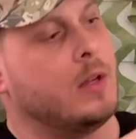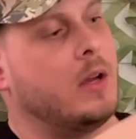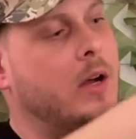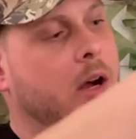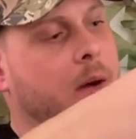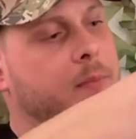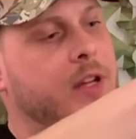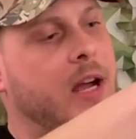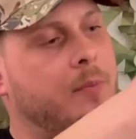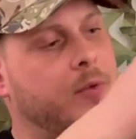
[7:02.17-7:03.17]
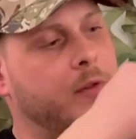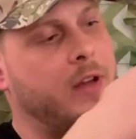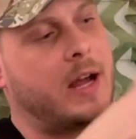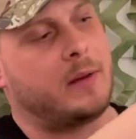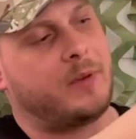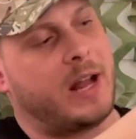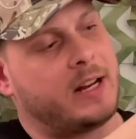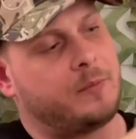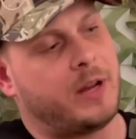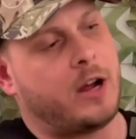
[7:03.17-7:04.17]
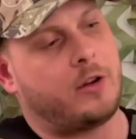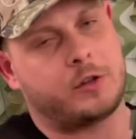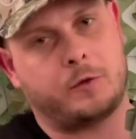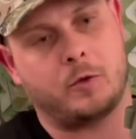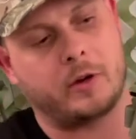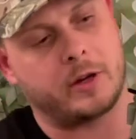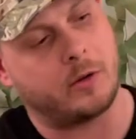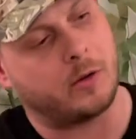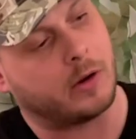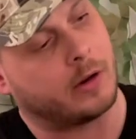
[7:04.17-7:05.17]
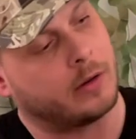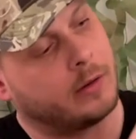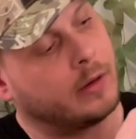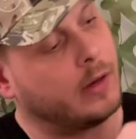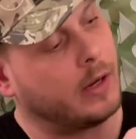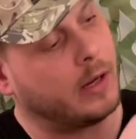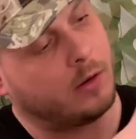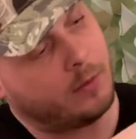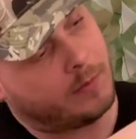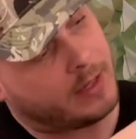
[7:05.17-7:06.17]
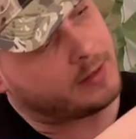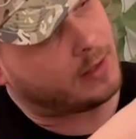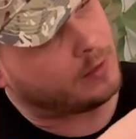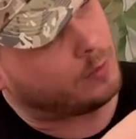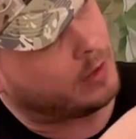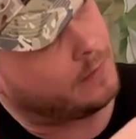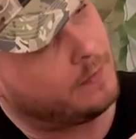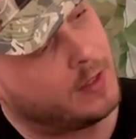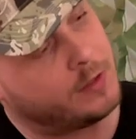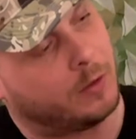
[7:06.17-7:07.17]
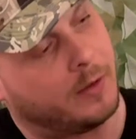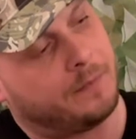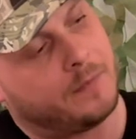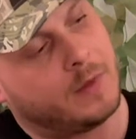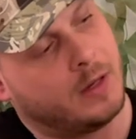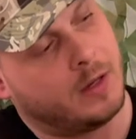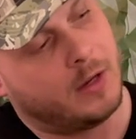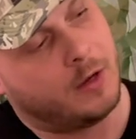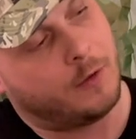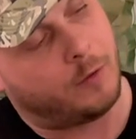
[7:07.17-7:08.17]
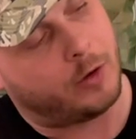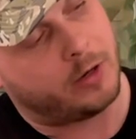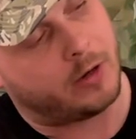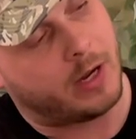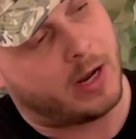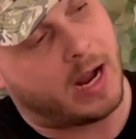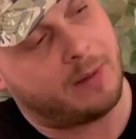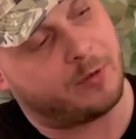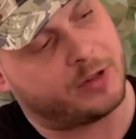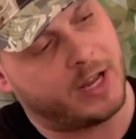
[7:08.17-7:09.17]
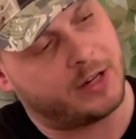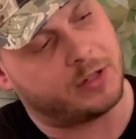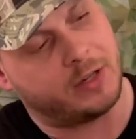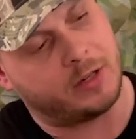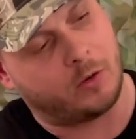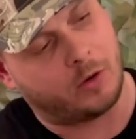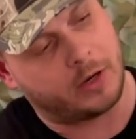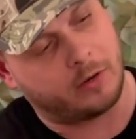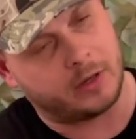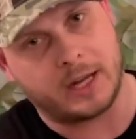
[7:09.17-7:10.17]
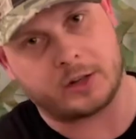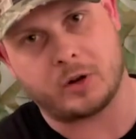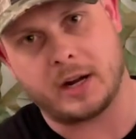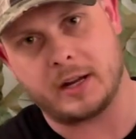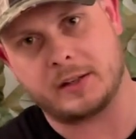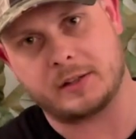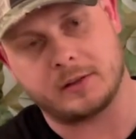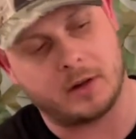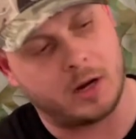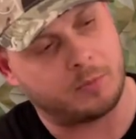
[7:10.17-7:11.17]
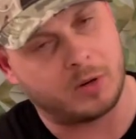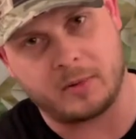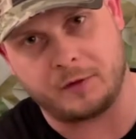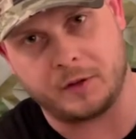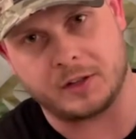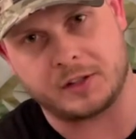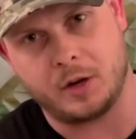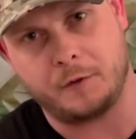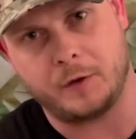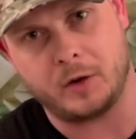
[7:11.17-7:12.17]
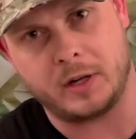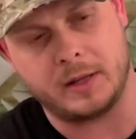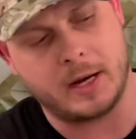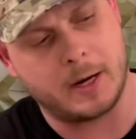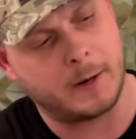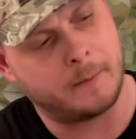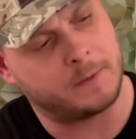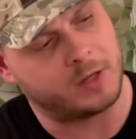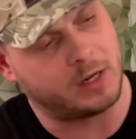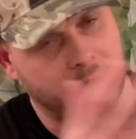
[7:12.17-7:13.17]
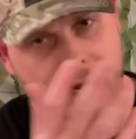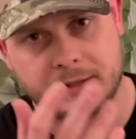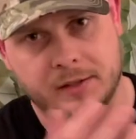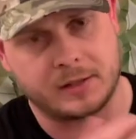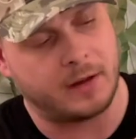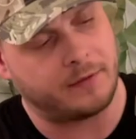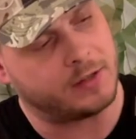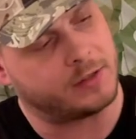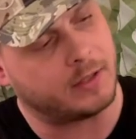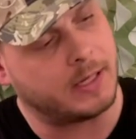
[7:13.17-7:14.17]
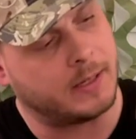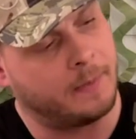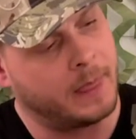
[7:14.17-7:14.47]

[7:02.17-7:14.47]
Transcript: Up top, we've got padded pouch for your, oh, that's not the one, this one. For your eye protection or your electronics. Probably fit a cell phone in there, sunglasses obviously.